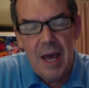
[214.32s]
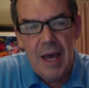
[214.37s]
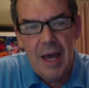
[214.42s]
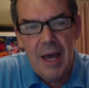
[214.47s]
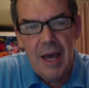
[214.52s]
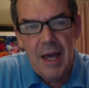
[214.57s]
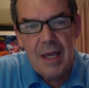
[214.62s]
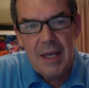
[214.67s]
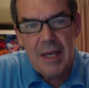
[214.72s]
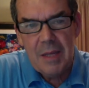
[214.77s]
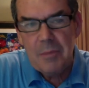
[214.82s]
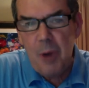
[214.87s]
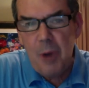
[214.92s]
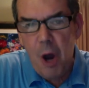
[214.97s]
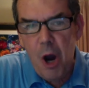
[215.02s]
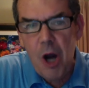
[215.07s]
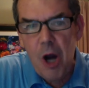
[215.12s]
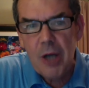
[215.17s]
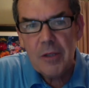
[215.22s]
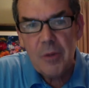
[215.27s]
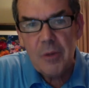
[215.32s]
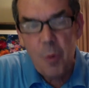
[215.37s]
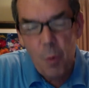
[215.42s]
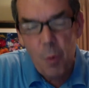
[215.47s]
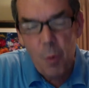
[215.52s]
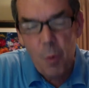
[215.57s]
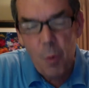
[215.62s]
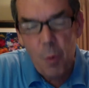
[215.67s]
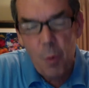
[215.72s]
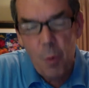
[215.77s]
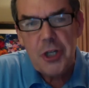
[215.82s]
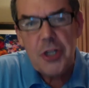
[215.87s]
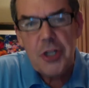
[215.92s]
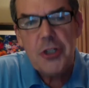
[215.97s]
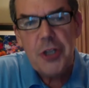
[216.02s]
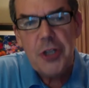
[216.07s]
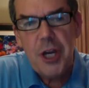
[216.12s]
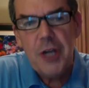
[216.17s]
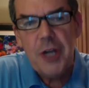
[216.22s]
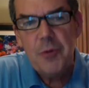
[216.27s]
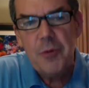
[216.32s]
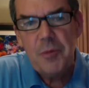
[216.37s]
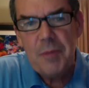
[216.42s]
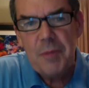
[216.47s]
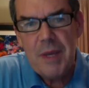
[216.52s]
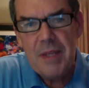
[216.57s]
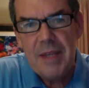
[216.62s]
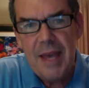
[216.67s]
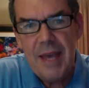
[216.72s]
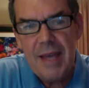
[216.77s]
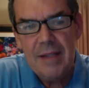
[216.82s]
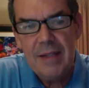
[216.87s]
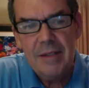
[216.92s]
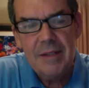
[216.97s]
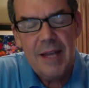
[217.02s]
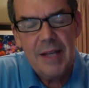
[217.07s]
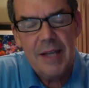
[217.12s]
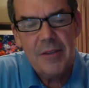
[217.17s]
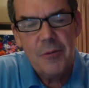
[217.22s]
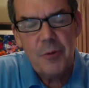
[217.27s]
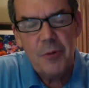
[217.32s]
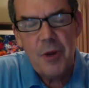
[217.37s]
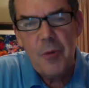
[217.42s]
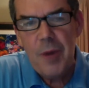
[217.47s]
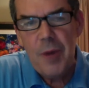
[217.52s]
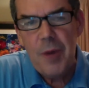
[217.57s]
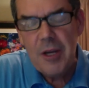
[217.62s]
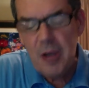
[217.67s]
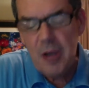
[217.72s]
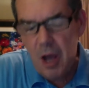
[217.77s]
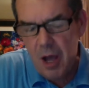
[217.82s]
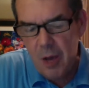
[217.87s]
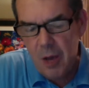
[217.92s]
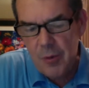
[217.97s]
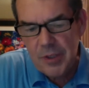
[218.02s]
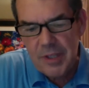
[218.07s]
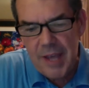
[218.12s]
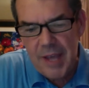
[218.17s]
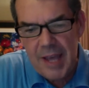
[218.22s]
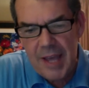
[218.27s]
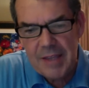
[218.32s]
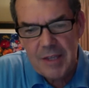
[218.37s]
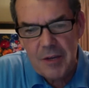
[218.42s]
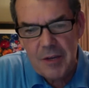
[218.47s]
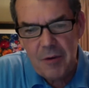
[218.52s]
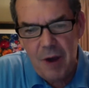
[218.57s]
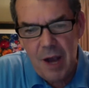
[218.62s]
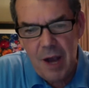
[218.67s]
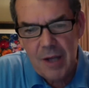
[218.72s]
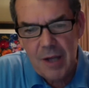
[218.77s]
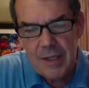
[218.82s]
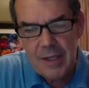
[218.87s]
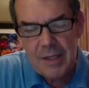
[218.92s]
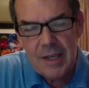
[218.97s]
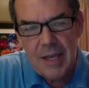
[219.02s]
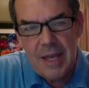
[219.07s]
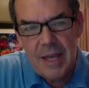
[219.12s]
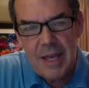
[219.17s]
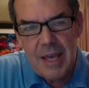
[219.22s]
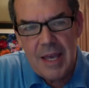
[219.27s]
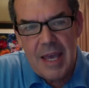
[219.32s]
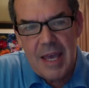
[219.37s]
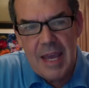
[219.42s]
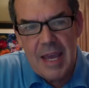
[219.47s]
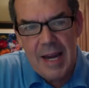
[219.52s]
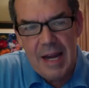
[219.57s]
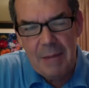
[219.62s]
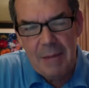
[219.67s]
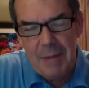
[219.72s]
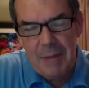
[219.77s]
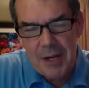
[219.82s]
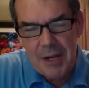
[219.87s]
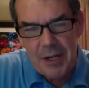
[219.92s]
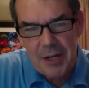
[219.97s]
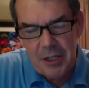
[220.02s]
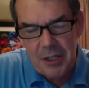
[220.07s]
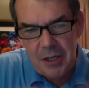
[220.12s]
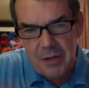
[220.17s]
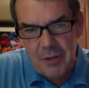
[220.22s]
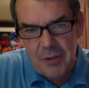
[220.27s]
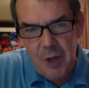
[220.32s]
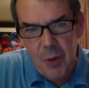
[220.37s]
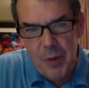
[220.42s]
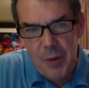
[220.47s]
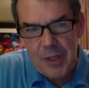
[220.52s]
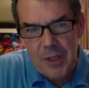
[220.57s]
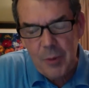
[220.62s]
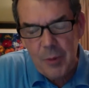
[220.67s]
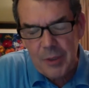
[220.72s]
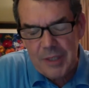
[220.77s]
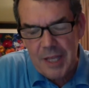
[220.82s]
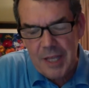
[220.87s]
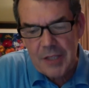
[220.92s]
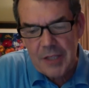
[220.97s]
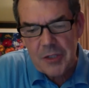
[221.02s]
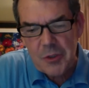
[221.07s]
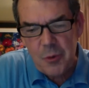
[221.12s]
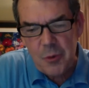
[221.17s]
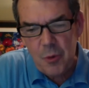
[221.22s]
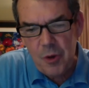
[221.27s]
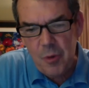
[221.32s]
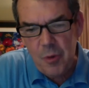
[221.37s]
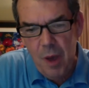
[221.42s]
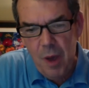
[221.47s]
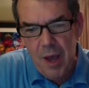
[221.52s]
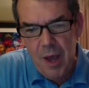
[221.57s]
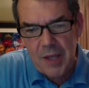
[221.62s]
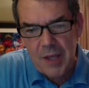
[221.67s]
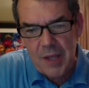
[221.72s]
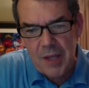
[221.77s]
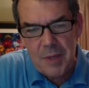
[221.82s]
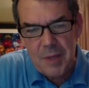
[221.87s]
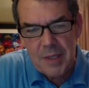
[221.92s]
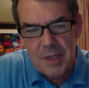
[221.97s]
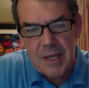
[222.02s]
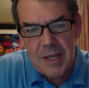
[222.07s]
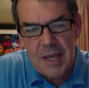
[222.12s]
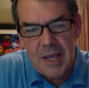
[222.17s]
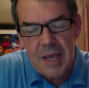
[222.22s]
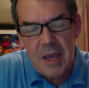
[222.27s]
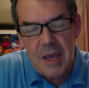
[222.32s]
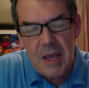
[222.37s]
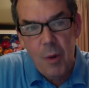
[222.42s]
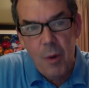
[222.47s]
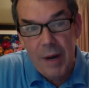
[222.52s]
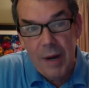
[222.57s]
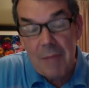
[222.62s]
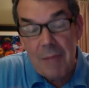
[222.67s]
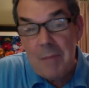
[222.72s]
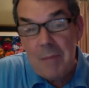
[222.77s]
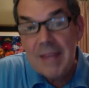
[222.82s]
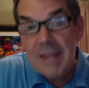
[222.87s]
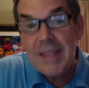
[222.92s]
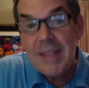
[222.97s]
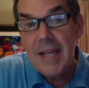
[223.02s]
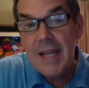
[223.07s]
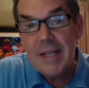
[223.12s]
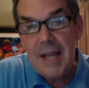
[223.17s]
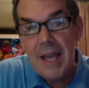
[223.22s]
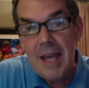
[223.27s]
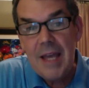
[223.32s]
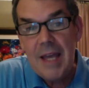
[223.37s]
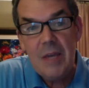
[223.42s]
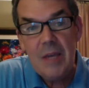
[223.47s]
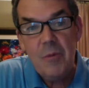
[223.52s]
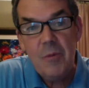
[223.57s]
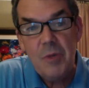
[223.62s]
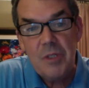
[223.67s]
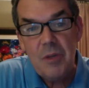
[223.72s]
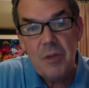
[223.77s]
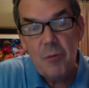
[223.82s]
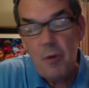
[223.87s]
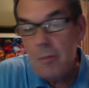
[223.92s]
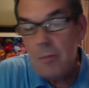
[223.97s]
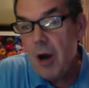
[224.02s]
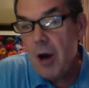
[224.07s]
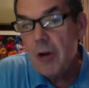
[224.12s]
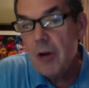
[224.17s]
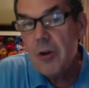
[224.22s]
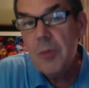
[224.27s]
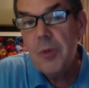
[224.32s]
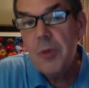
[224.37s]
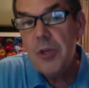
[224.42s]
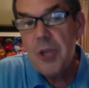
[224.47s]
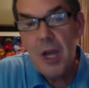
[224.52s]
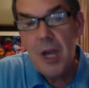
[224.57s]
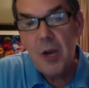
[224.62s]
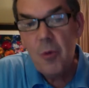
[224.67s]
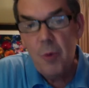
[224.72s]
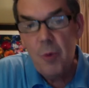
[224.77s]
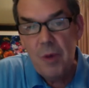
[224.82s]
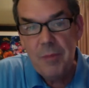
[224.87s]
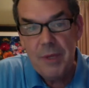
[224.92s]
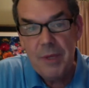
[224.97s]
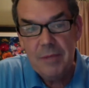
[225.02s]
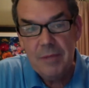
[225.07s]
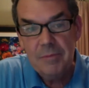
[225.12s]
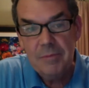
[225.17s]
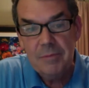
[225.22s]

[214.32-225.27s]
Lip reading: in part the one that she shared with me, that three-way call with Kathy Crockett. And I'm not going to go into what that story was, but what I met that day was a remarkable young woman.